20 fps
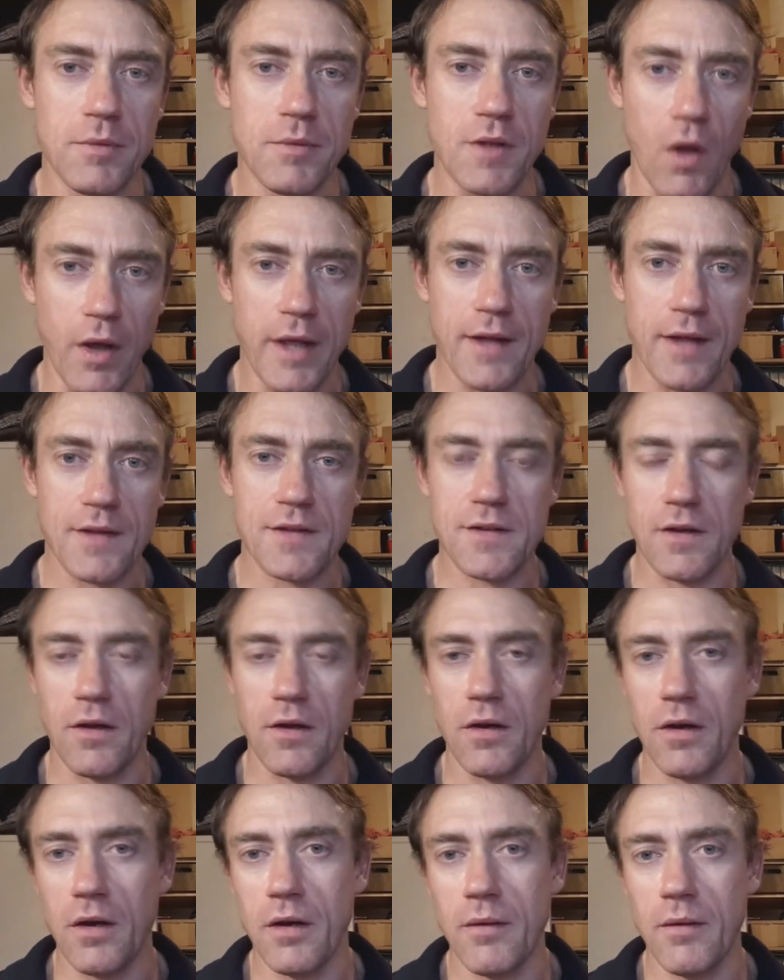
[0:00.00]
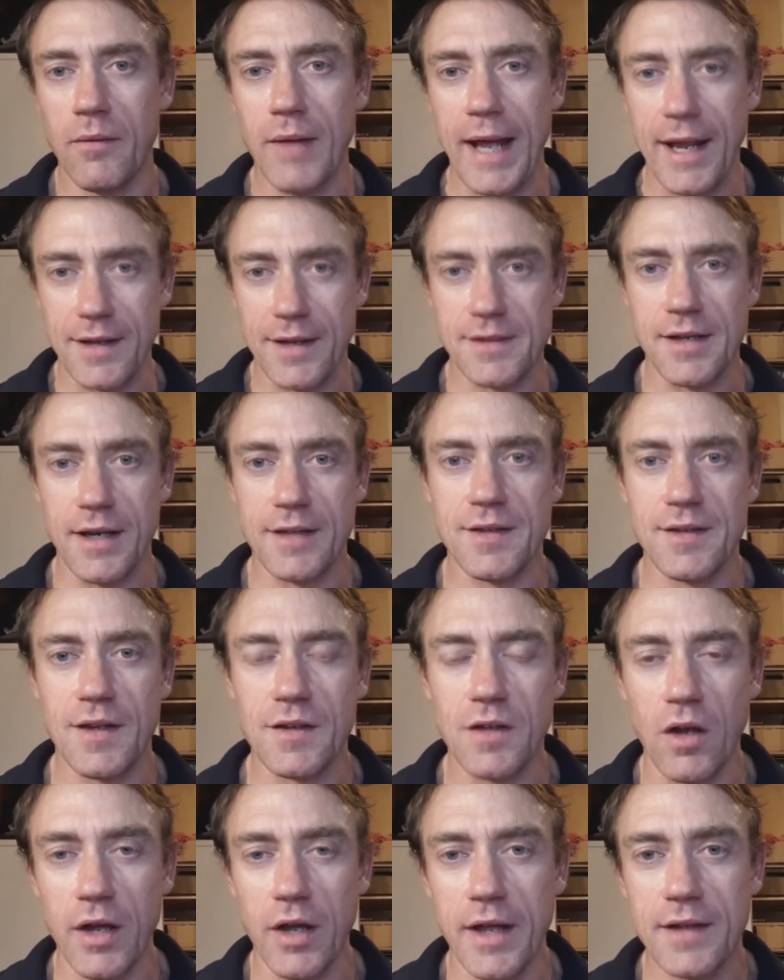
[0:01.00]
diets are
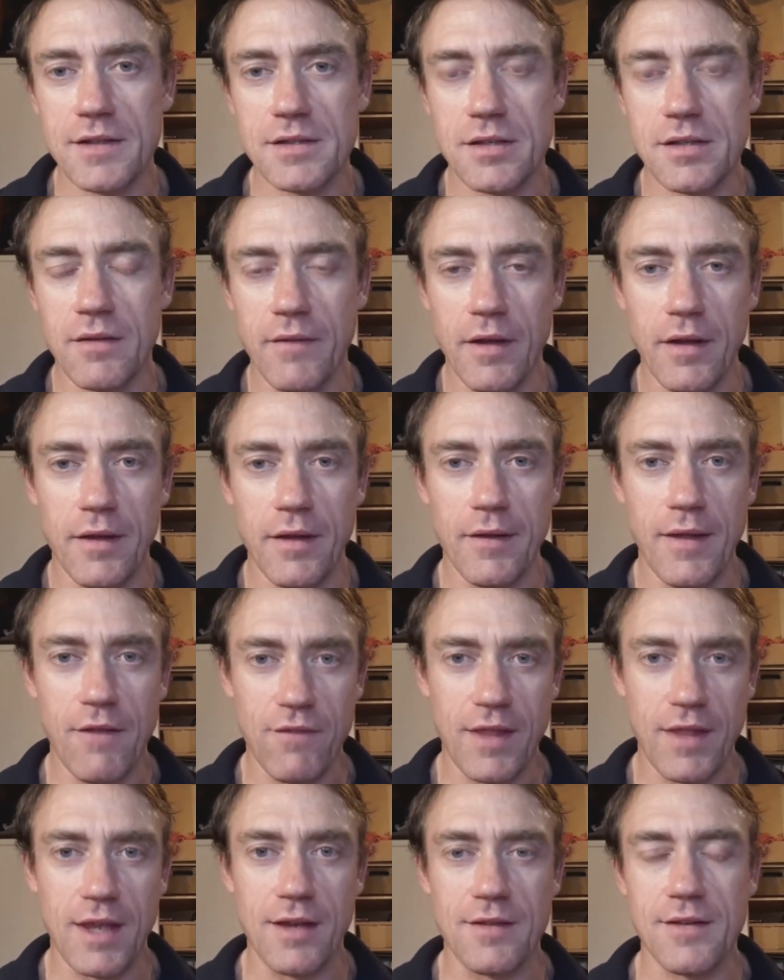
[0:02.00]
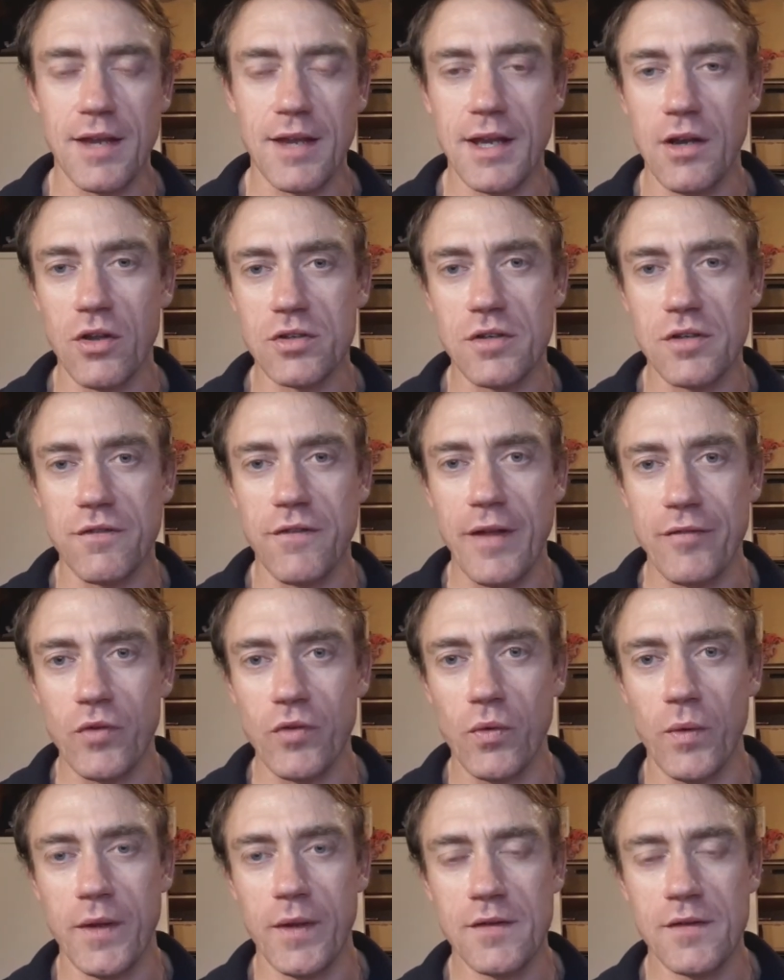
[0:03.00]
anxiolytic diets. If they contain lots of
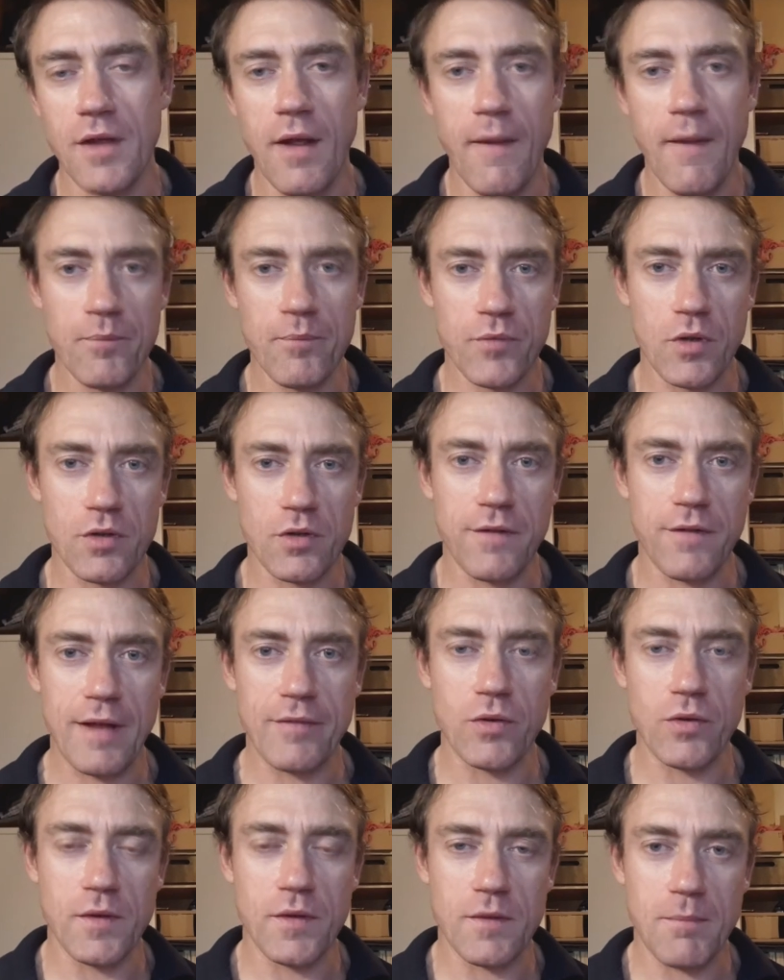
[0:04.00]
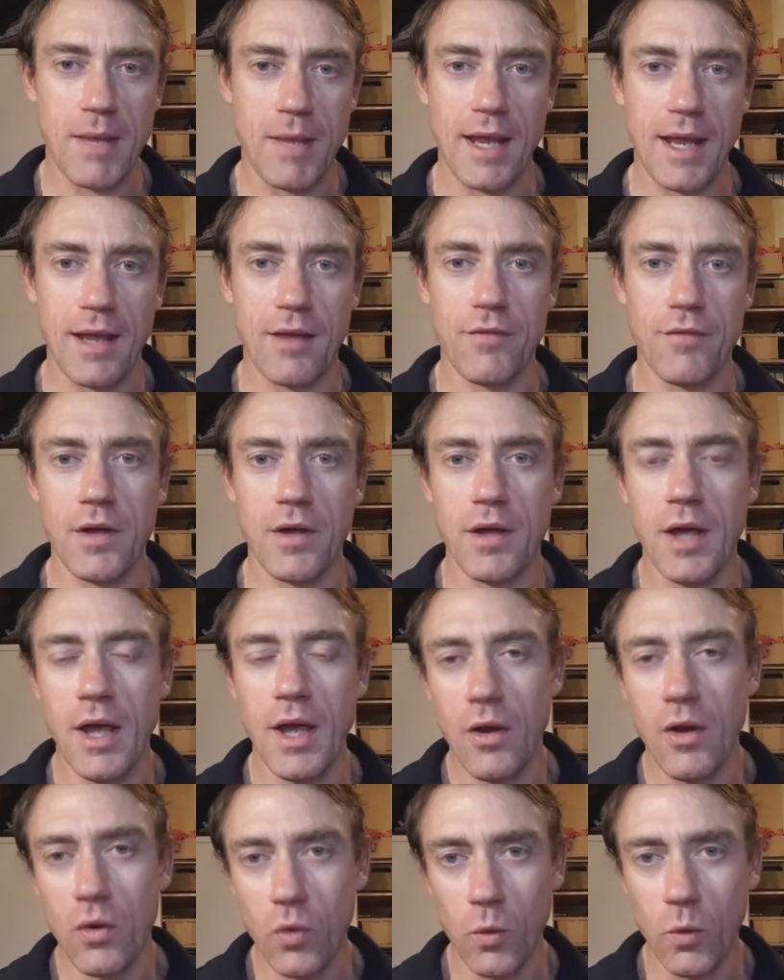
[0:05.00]
flavonoids, those flavonoids may have a,
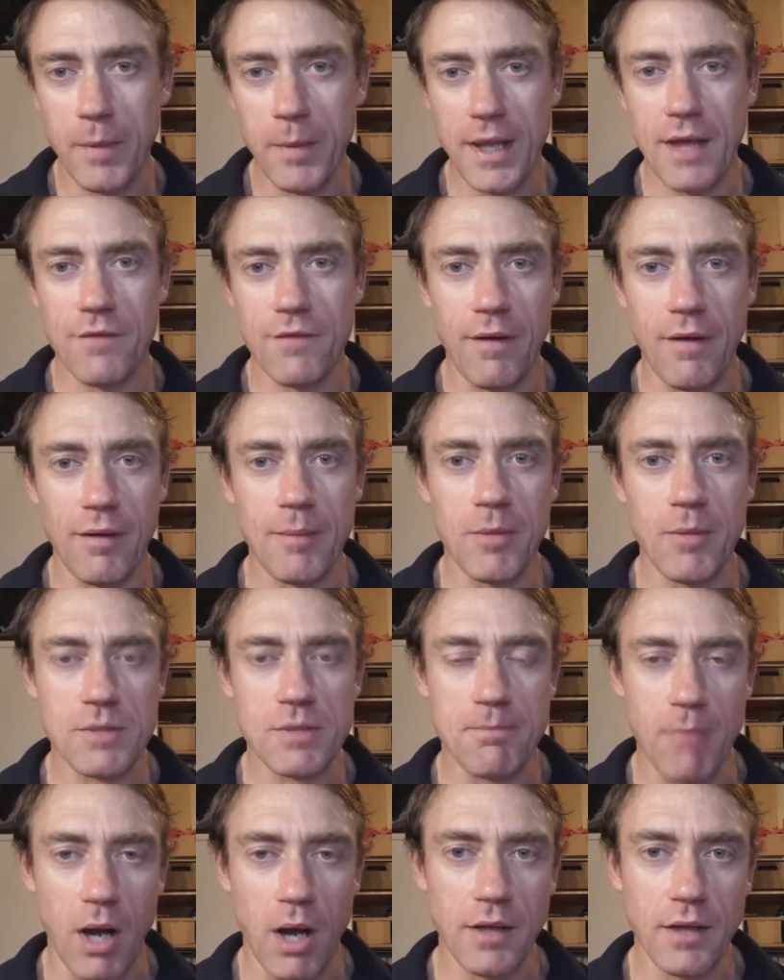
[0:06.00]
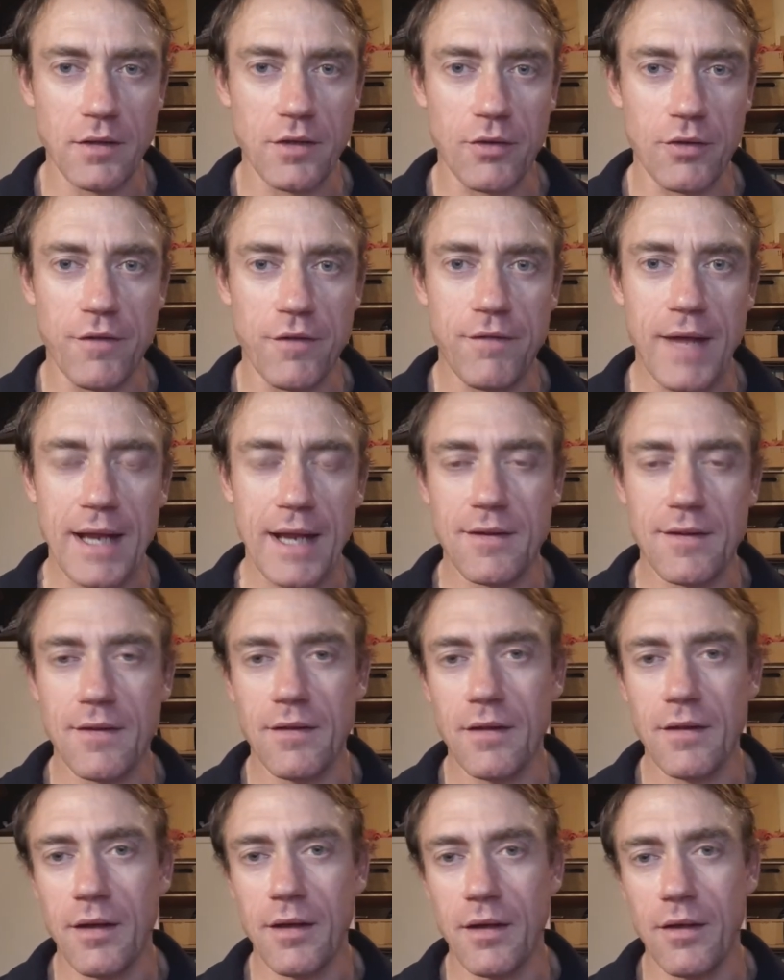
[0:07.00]
albeit very much milder
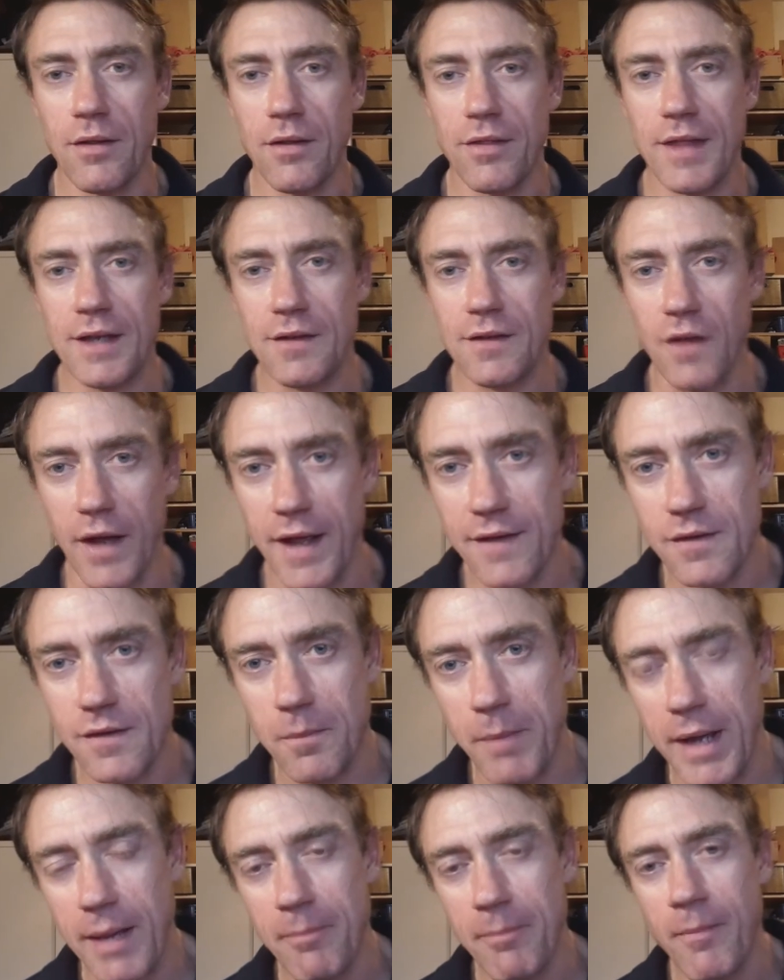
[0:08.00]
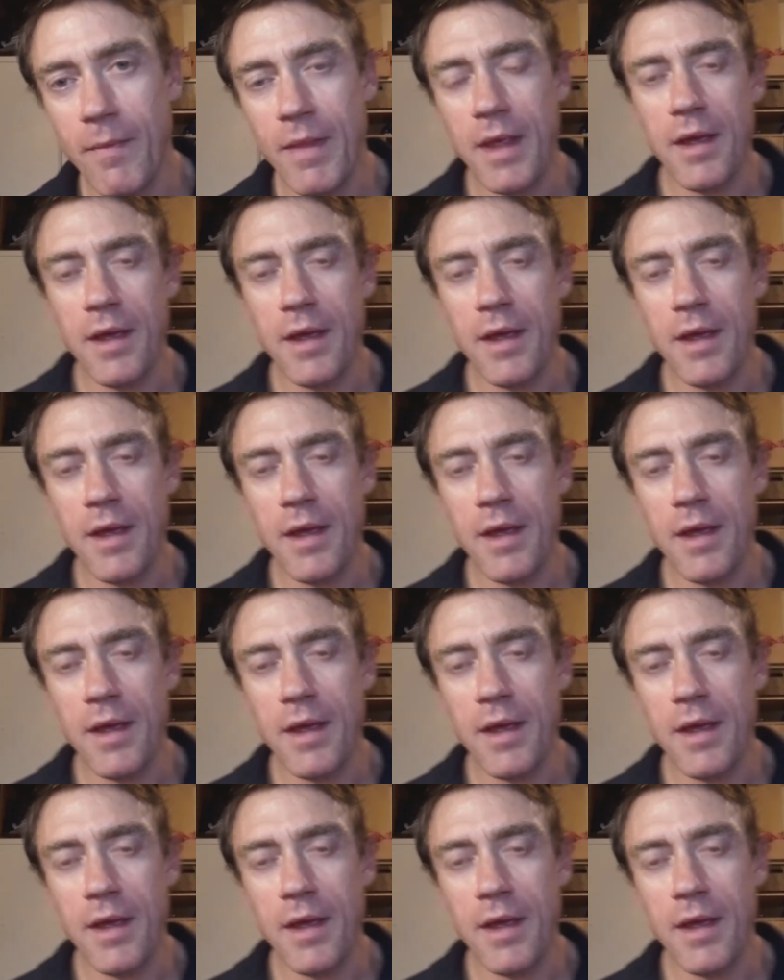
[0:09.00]
effect than diazepam.